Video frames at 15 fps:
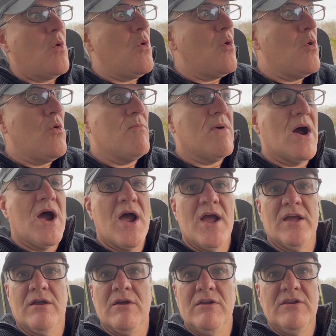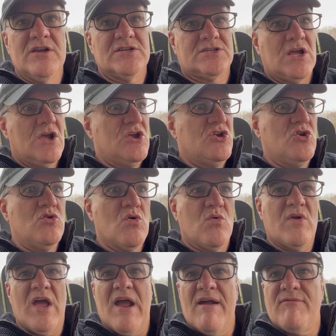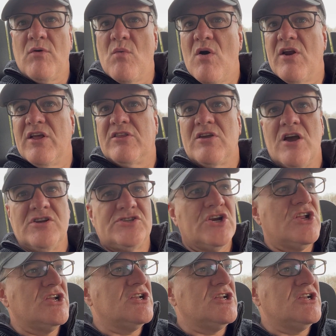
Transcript: oh my goodness, you don't ever want to touch it.